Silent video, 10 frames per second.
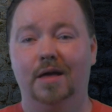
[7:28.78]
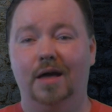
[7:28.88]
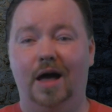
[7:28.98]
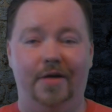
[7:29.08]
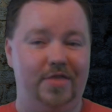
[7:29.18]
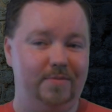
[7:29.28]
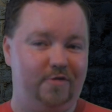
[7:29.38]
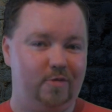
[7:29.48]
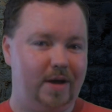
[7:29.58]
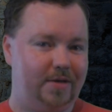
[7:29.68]
Then
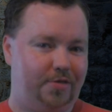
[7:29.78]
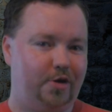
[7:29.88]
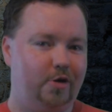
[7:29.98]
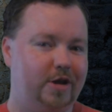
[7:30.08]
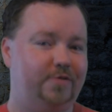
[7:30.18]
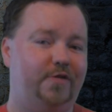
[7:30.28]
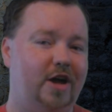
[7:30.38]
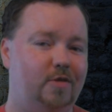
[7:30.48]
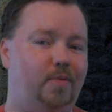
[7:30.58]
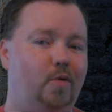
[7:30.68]
for my third and
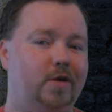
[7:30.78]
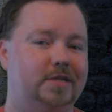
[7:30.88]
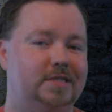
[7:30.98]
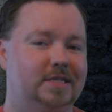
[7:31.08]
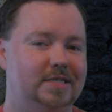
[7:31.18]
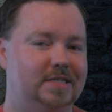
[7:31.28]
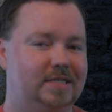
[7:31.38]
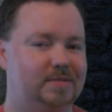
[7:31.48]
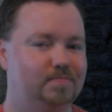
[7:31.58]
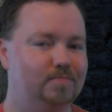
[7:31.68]
final point
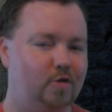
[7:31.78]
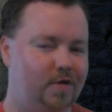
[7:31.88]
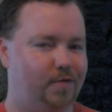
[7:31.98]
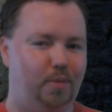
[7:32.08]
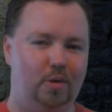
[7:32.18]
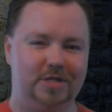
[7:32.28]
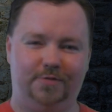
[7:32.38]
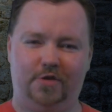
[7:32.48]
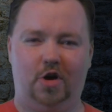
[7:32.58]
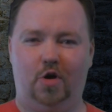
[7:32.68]
is more of a point
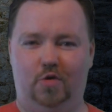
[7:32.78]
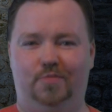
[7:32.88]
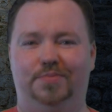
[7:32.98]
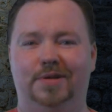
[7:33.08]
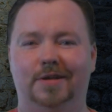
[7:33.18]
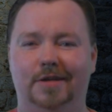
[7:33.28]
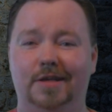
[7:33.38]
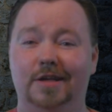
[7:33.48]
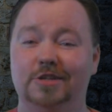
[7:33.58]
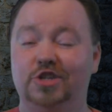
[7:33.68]
of hope.
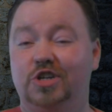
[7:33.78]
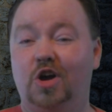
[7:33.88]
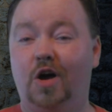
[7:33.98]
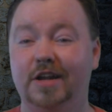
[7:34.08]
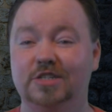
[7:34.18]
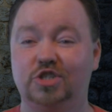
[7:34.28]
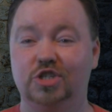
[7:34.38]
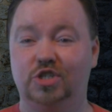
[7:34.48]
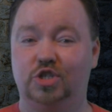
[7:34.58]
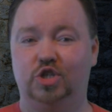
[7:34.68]
Gen Con is
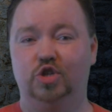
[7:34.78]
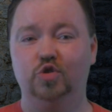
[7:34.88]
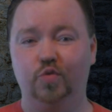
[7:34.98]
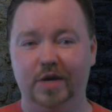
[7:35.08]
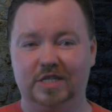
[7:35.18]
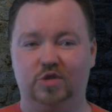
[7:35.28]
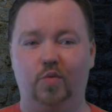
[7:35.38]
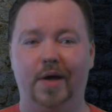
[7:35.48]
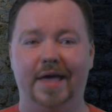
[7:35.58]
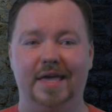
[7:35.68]
just 2 weeks
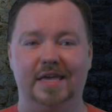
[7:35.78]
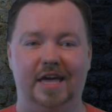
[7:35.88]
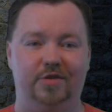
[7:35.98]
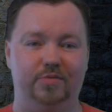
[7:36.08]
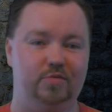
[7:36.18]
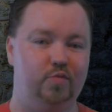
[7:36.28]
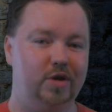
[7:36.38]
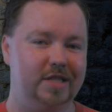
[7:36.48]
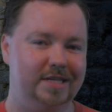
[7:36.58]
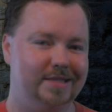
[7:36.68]
away, and
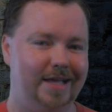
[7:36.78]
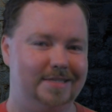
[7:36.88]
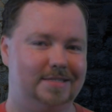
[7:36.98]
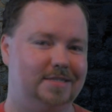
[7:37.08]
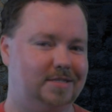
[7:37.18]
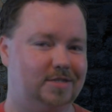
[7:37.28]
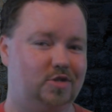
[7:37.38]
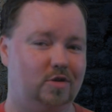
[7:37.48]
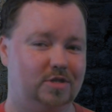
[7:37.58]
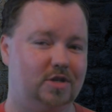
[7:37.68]
really less since it
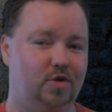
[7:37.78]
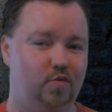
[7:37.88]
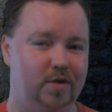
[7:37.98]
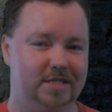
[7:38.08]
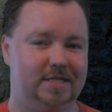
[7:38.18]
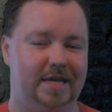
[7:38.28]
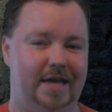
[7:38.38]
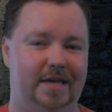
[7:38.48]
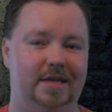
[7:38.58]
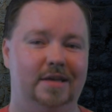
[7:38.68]
starts on a Wednesday.